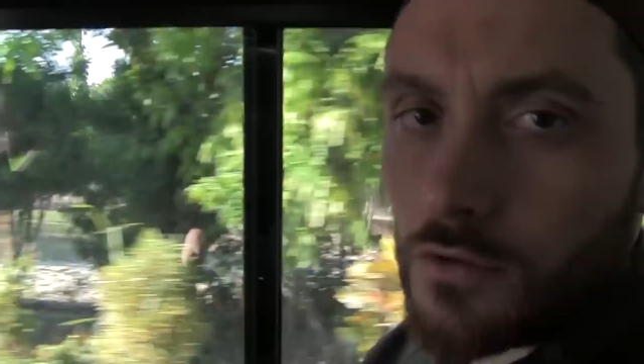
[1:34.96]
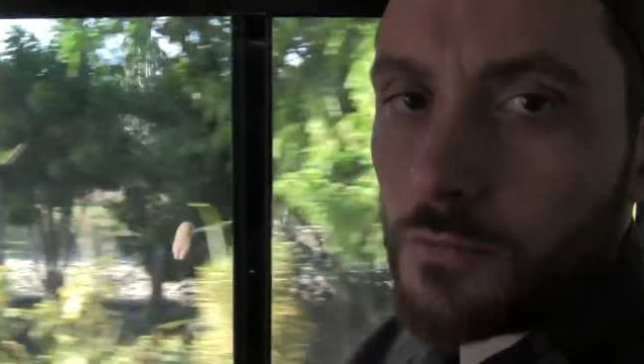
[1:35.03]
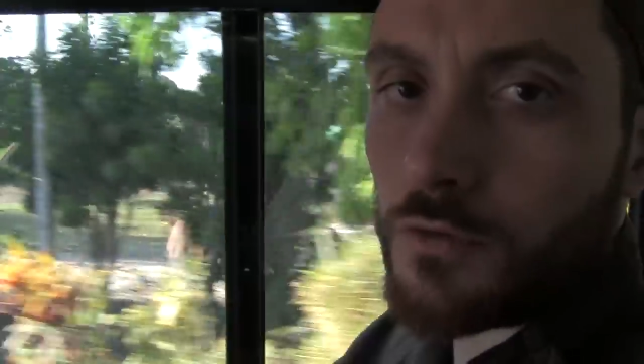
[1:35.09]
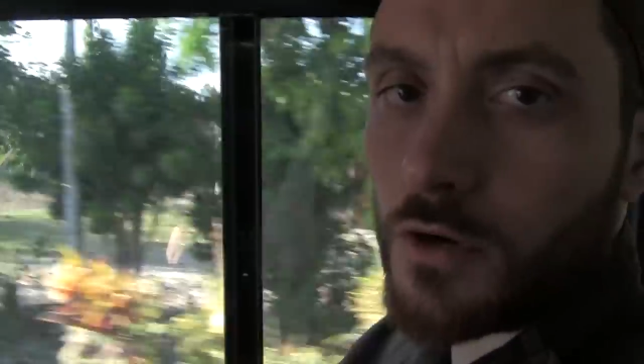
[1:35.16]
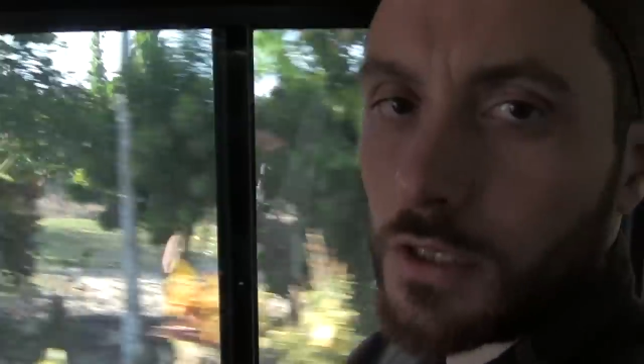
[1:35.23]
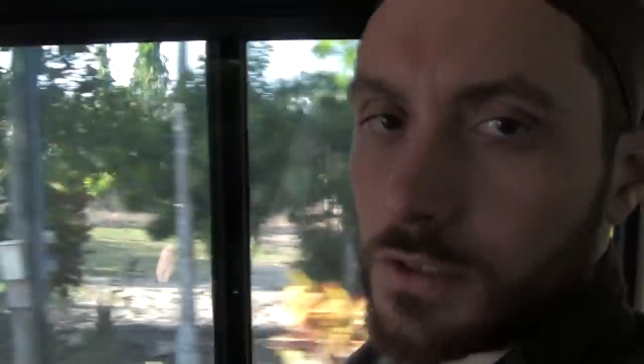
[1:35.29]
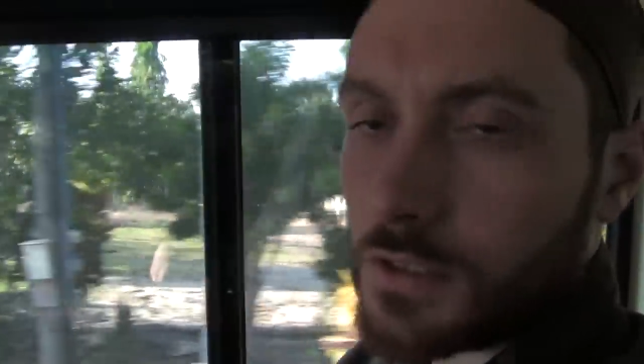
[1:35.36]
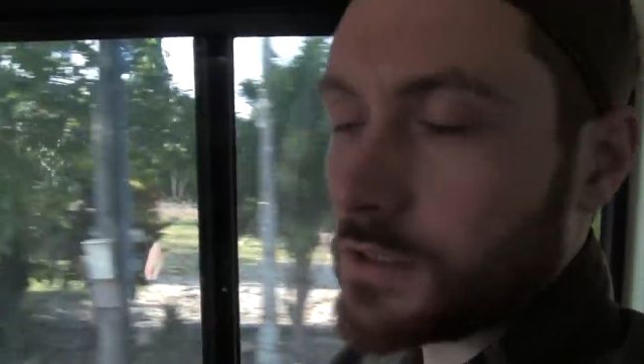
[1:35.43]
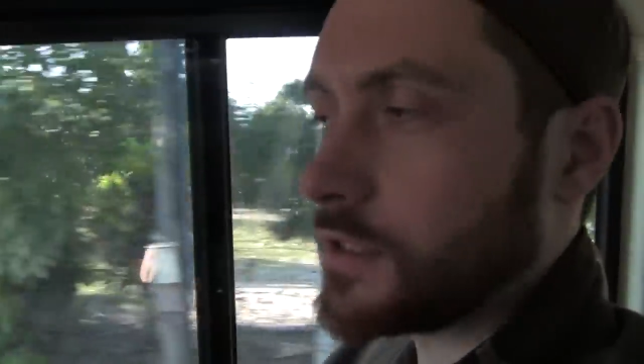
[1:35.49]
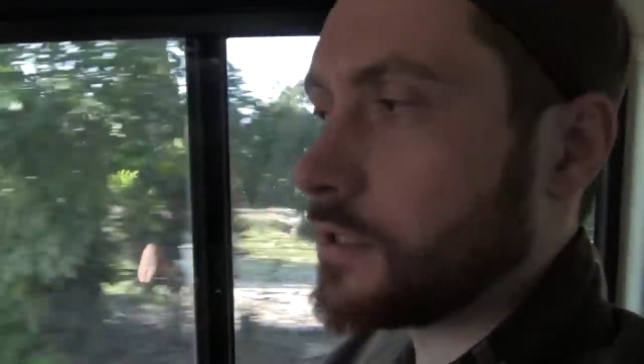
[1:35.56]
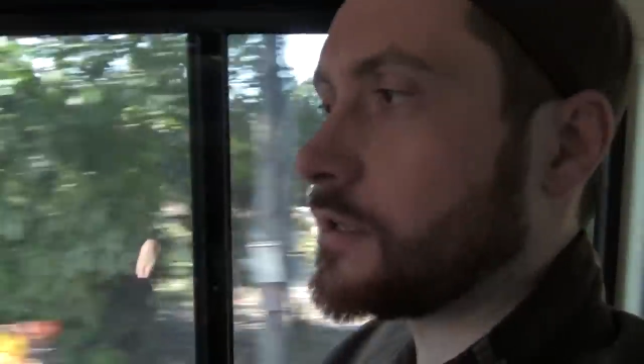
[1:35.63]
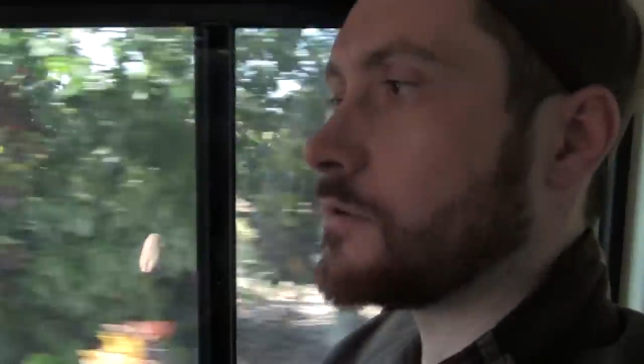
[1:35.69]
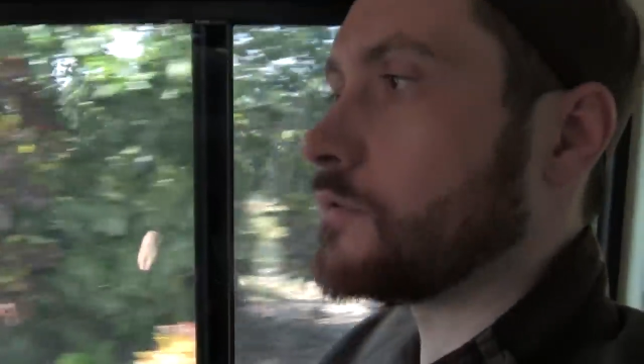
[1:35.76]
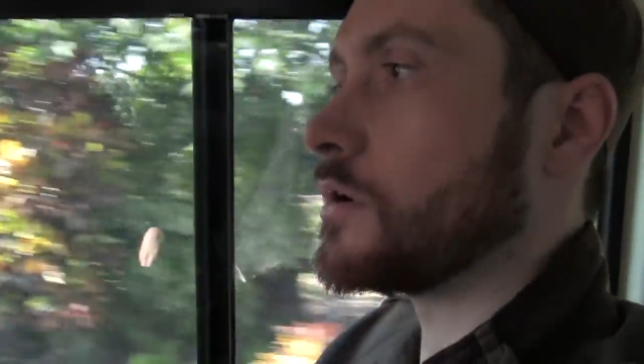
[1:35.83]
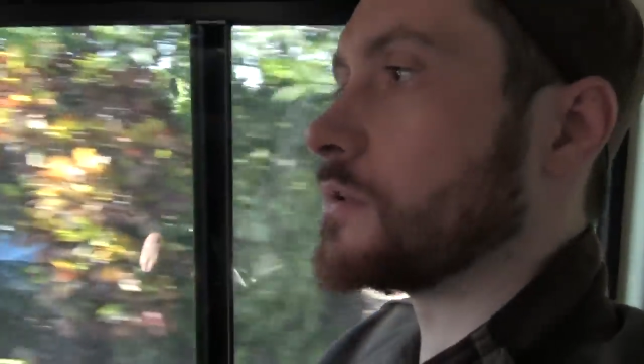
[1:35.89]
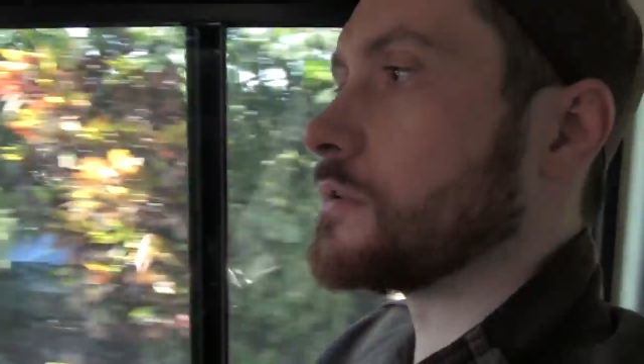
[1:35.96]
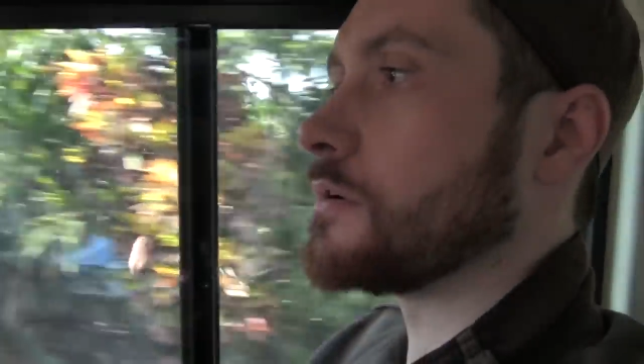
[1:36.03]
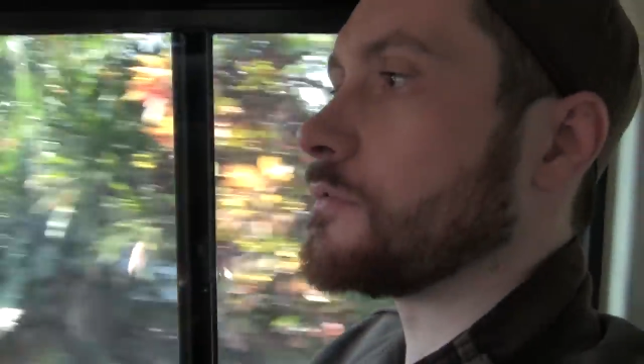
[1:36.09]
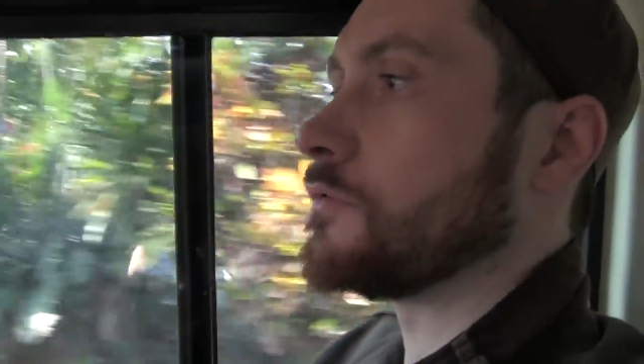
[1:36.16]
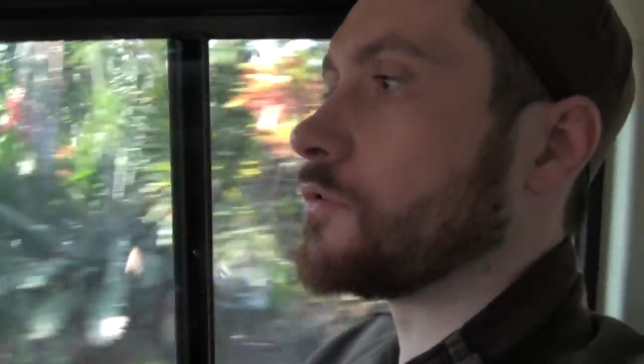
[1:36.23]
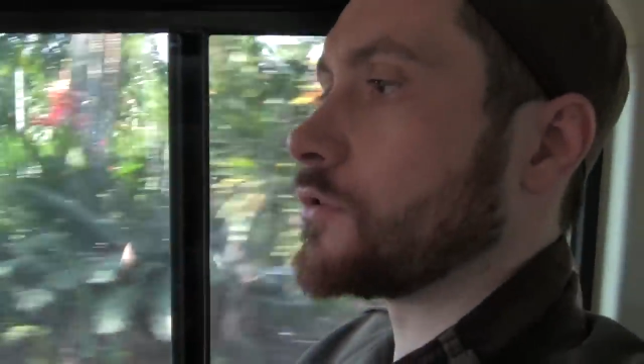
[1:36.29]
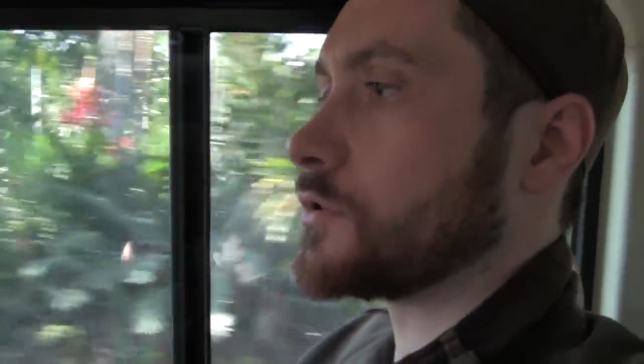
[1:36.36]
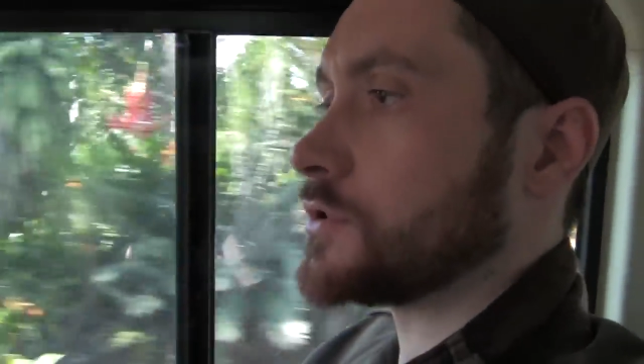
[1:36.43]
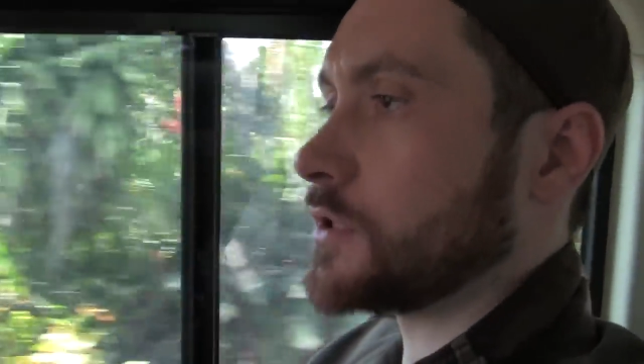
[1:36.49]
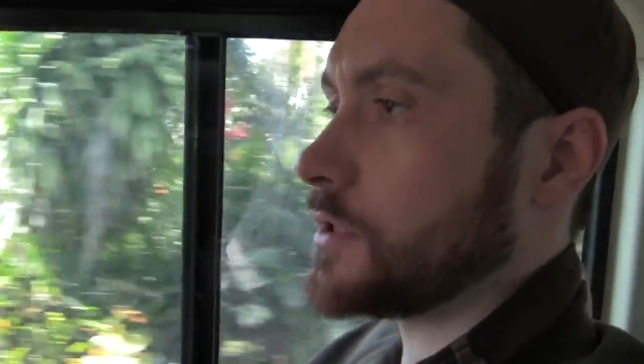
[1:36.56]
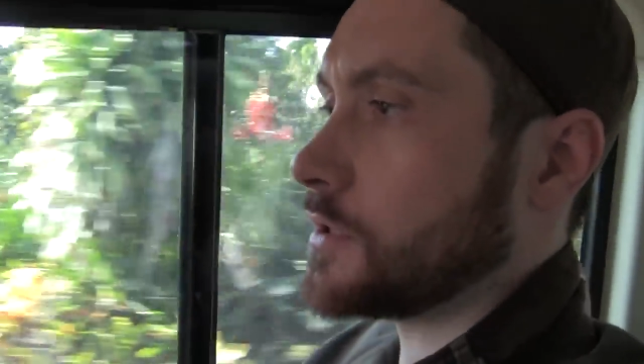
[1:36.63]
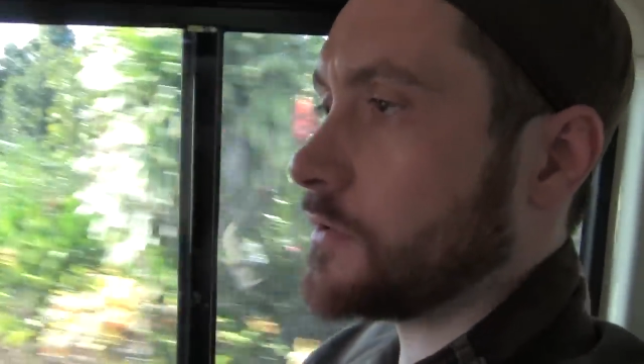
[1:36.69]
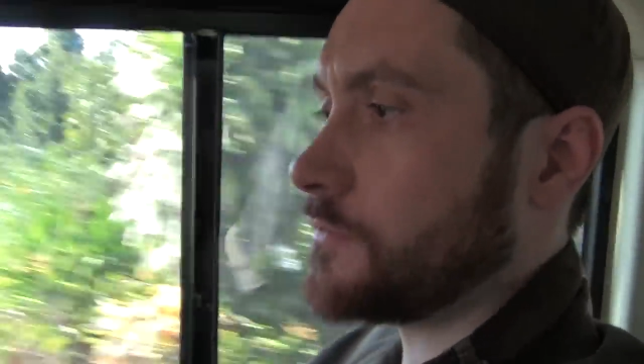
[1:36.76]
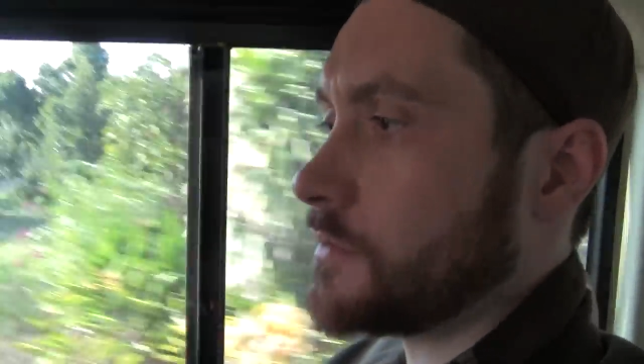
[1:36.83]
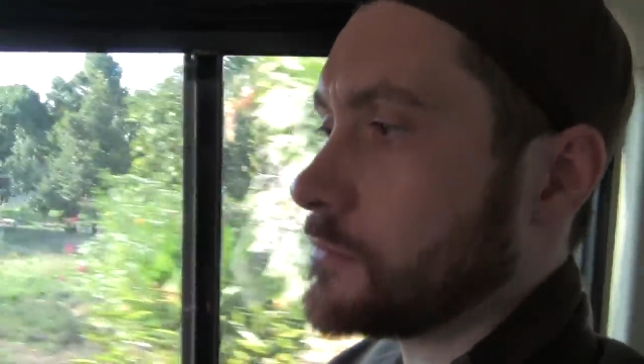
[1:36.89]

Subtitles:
the prices that they want. They're forced to give